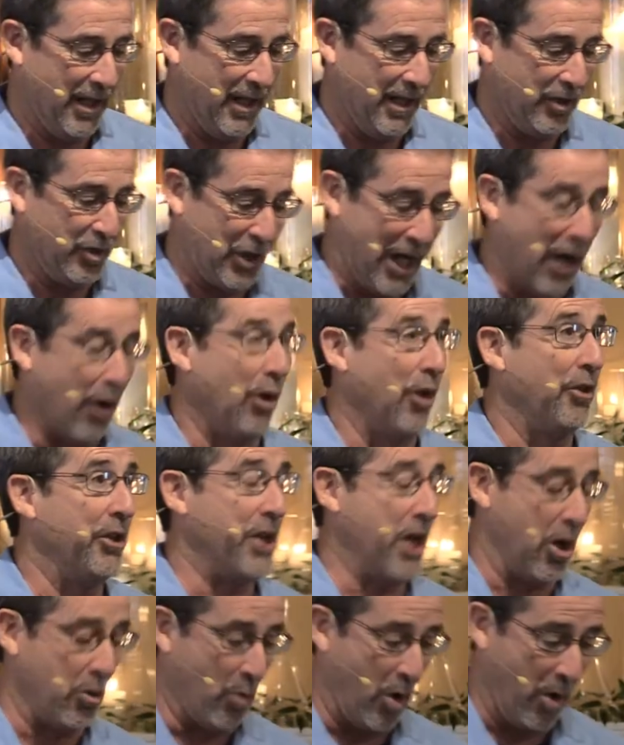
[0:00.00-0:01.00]
Cheryl, the
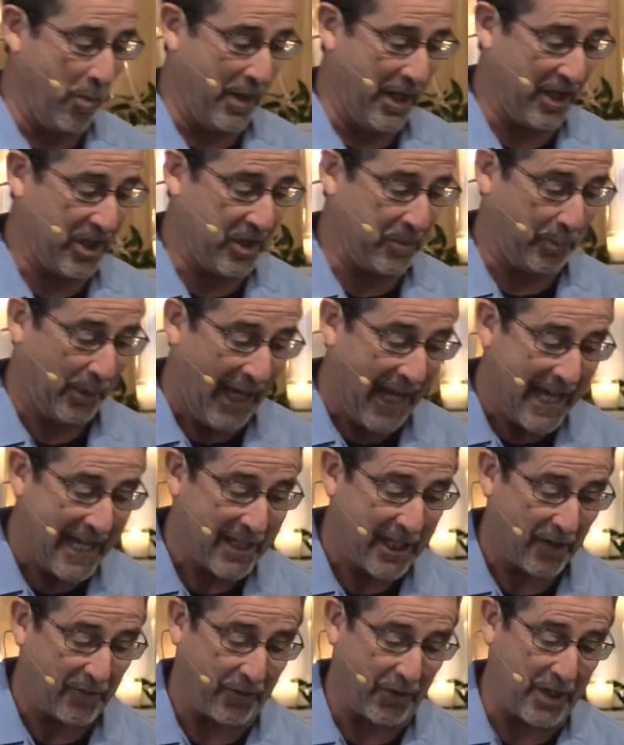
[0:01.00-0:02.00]
young woman, explained
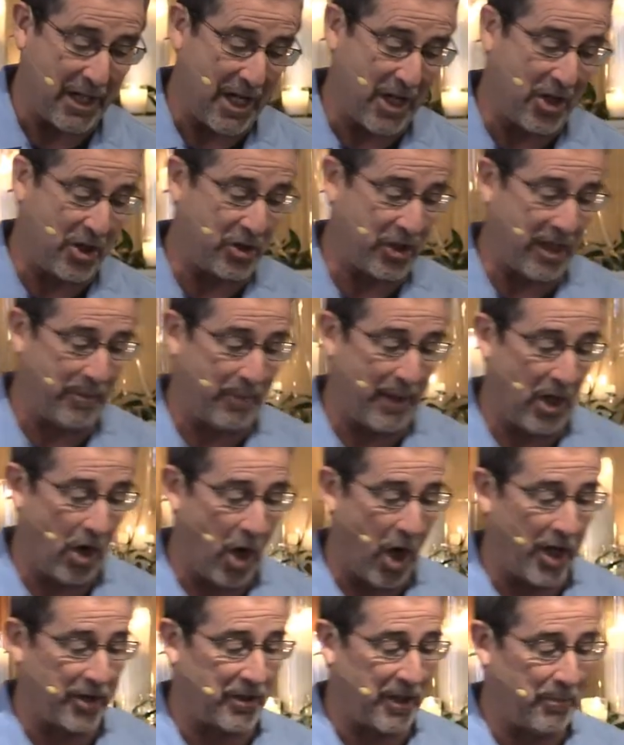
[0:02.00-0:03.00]
that for years she had been
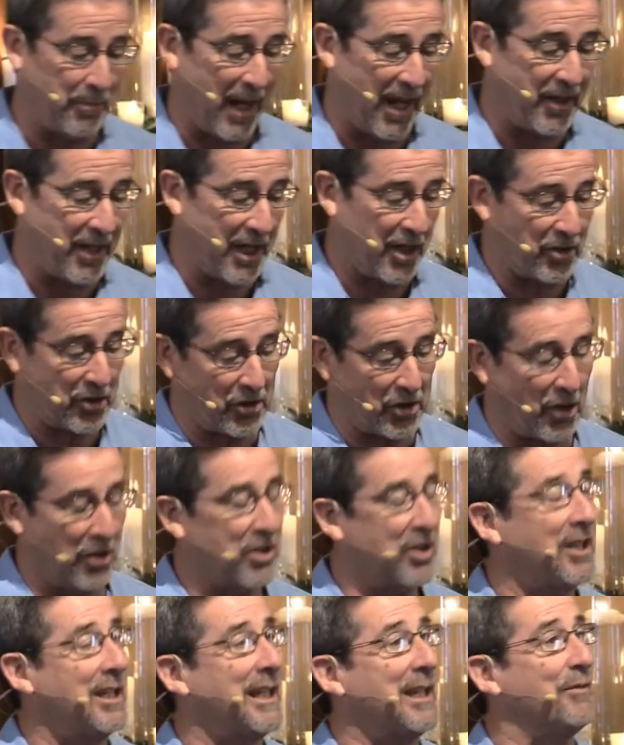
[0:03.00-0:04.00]
haunted by the
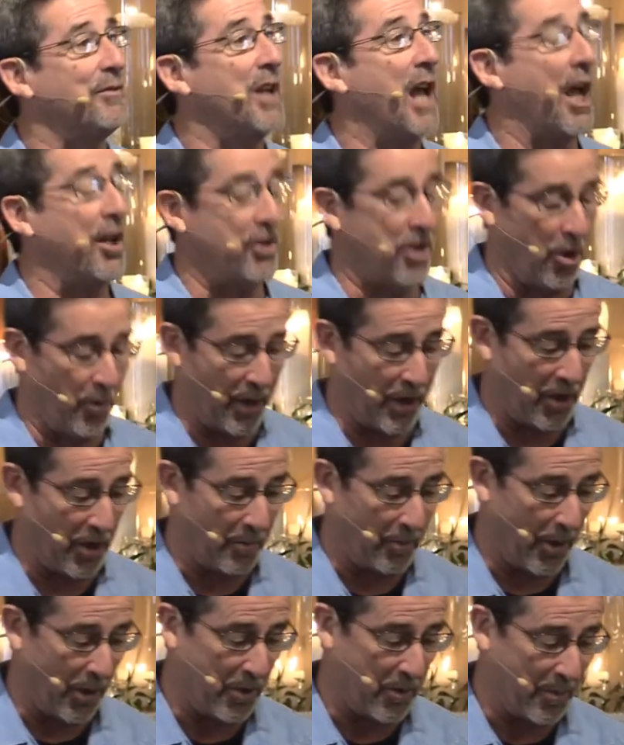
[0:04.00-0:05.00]
uncertainty of not knowing her
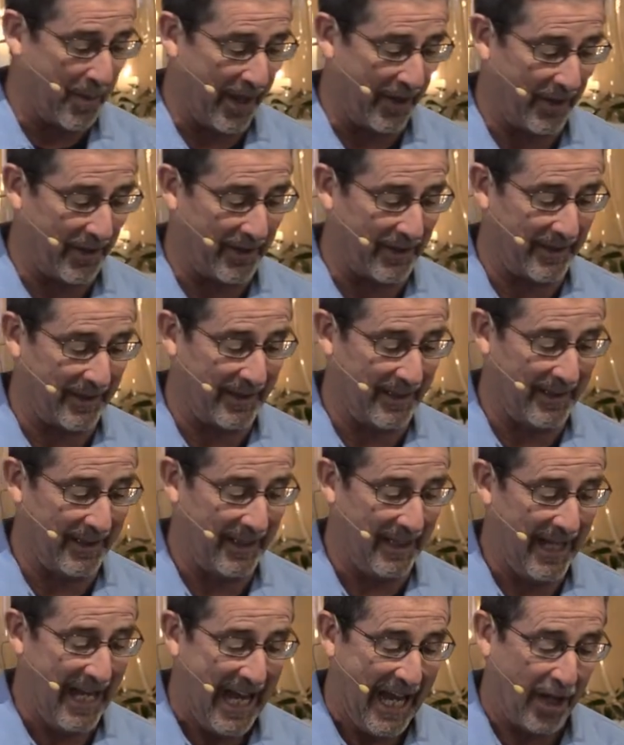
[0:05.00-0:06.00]
birth mother.
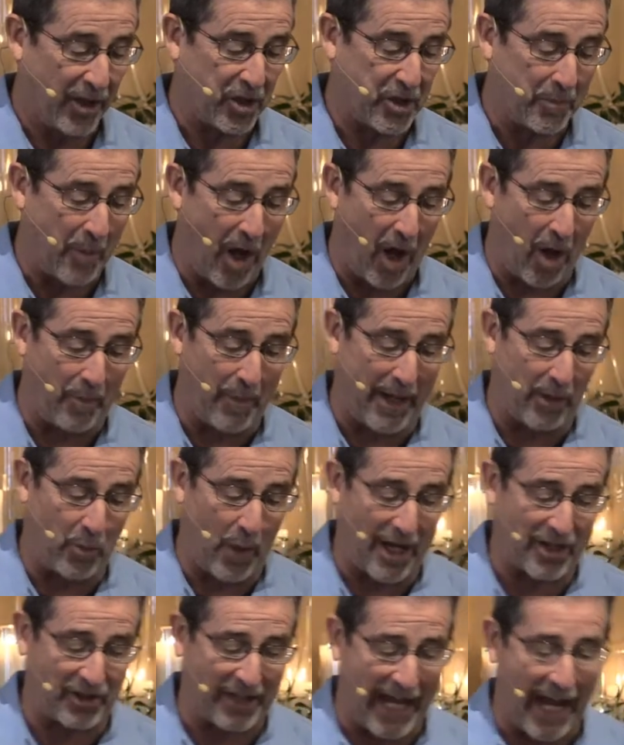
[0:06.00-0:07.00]
In her small
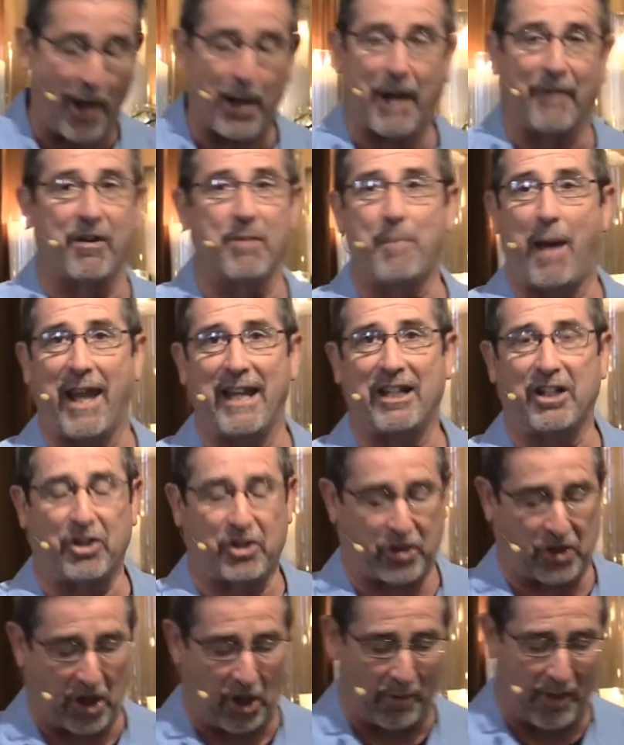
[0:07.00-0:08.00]
Midwest town, everybody
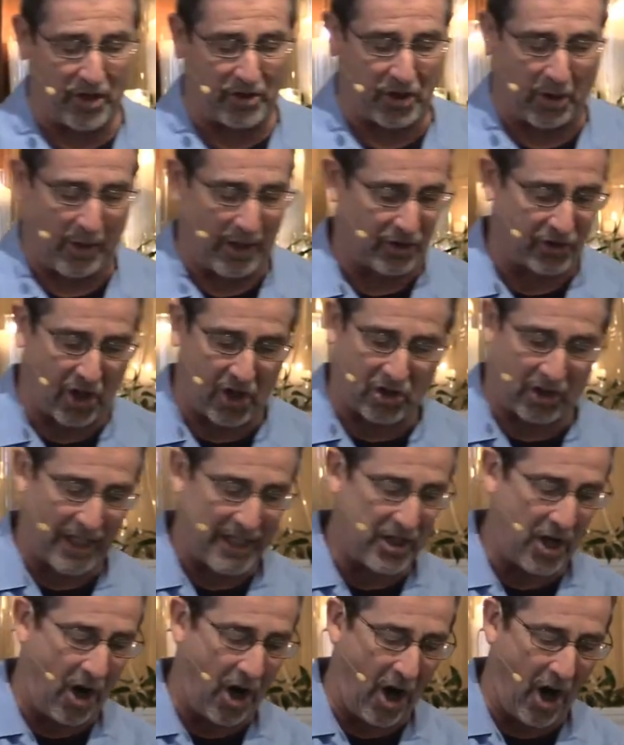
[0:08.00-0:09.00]
discouraged her. It'll just
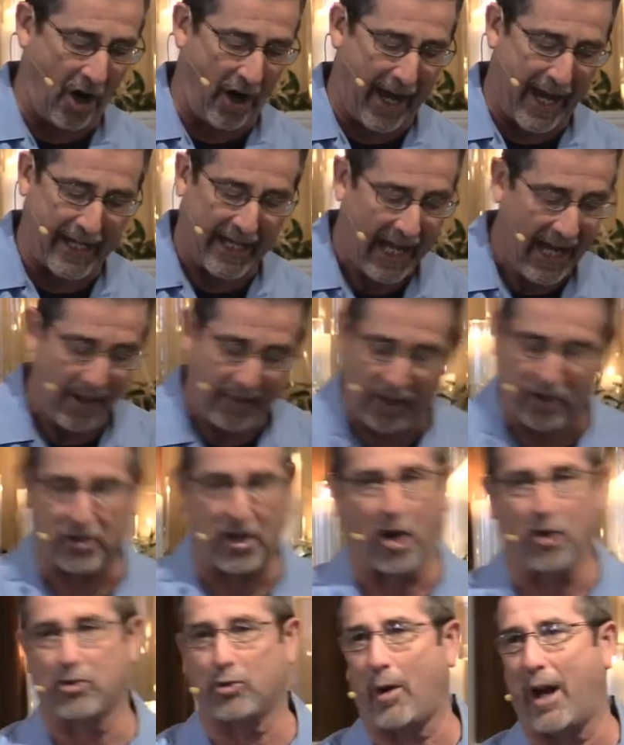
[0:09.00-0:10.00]
lead to heartache. There's
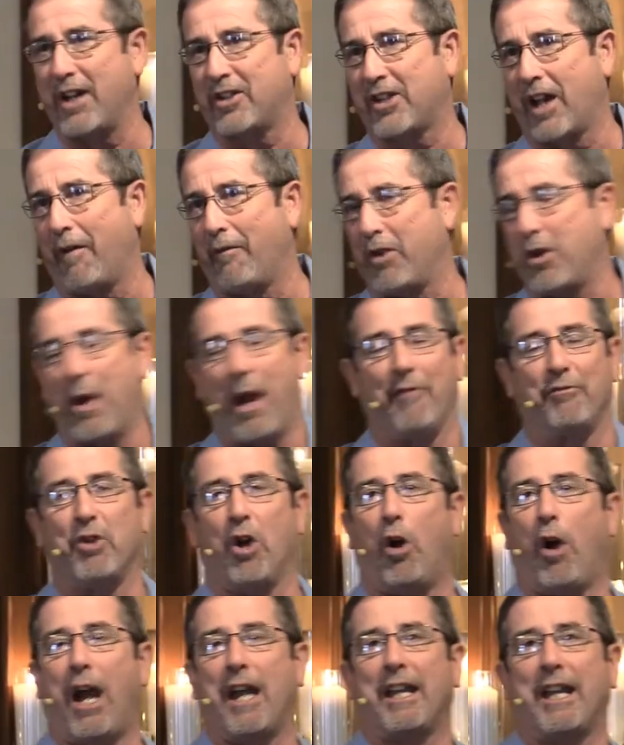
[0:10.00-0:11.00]
no trace of her. You have
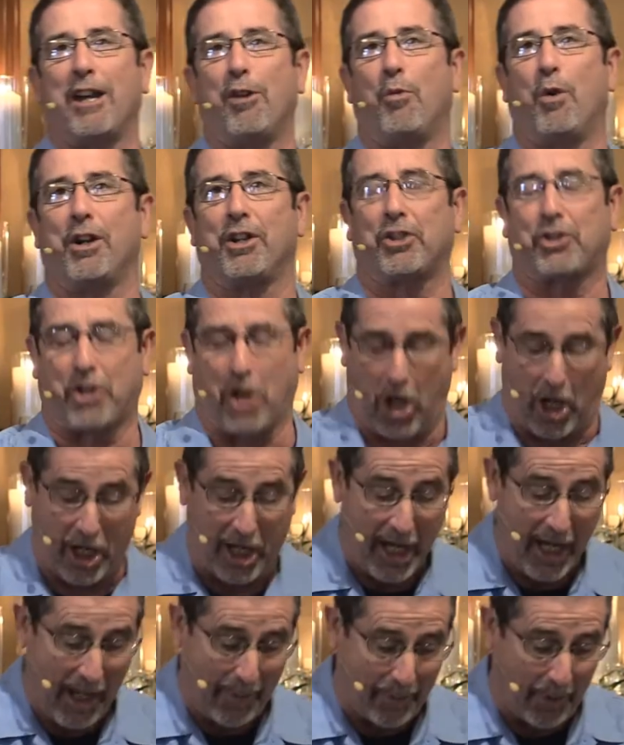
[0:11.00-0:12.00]
no idea where to start.
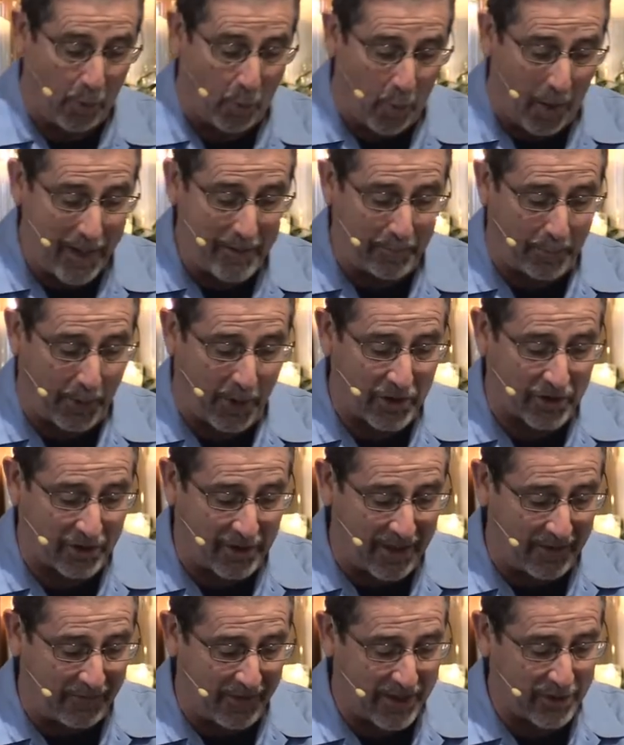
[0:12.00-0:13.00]
But one
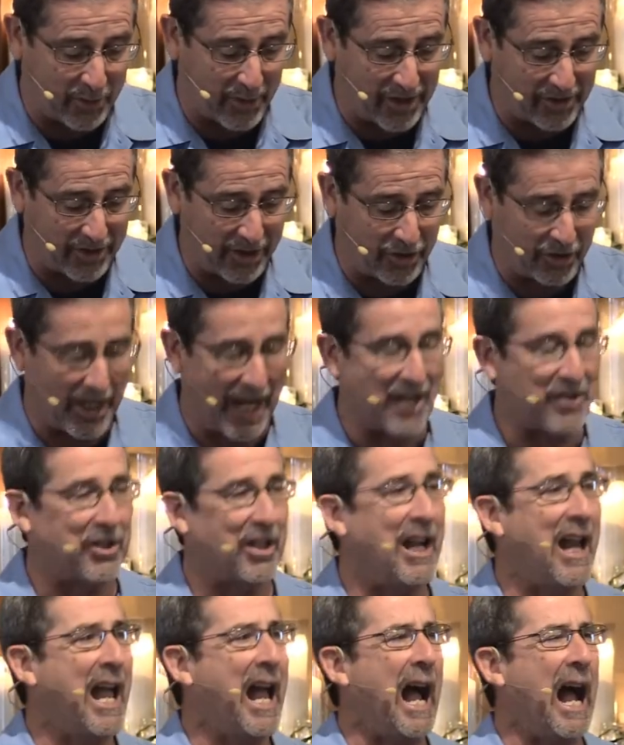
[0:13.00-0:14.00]
person eventually
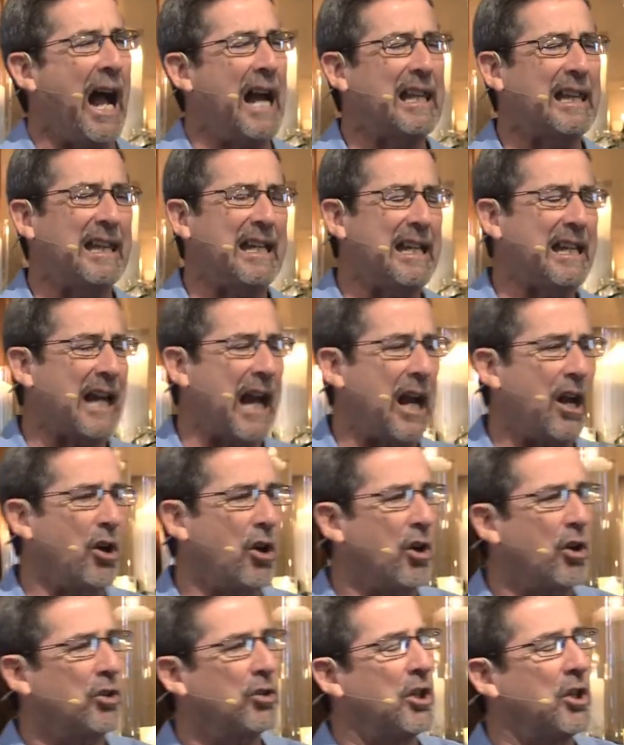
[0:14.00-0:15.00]
suggested, I think I
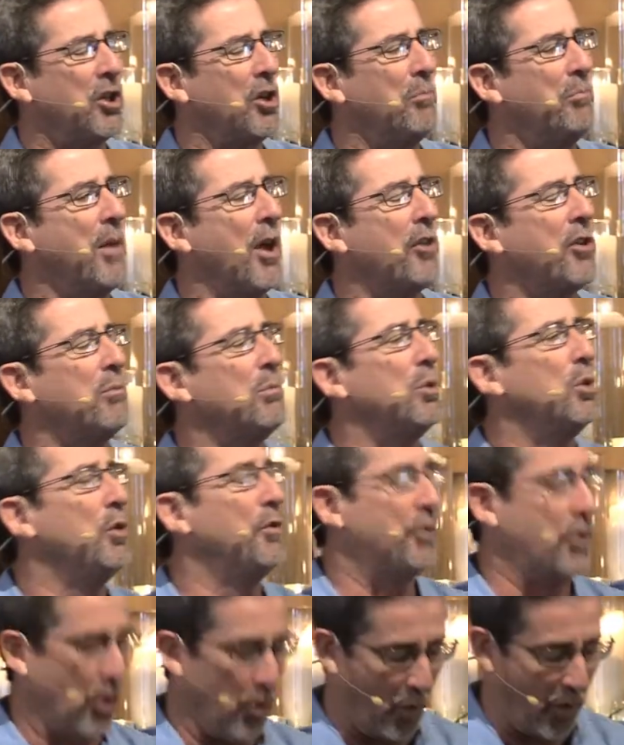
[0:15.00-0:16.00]
heard that your mother
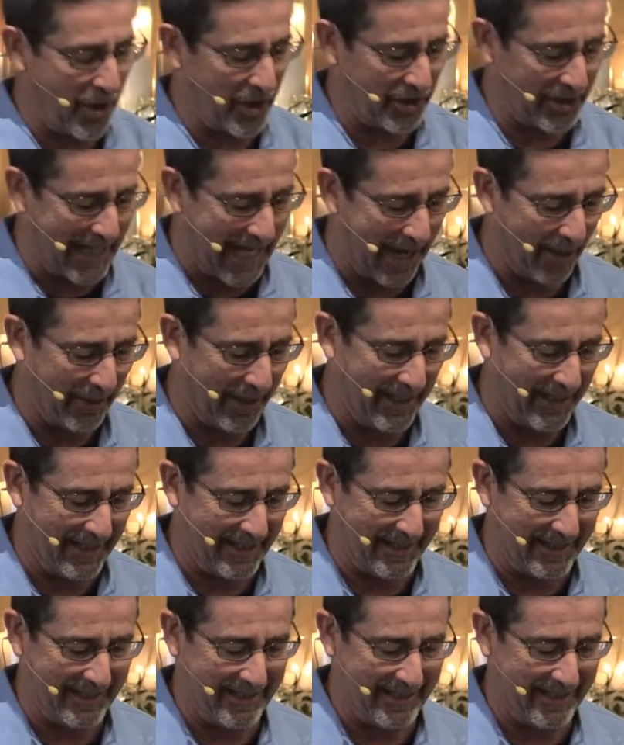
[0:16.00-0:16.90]
moved to Orange County.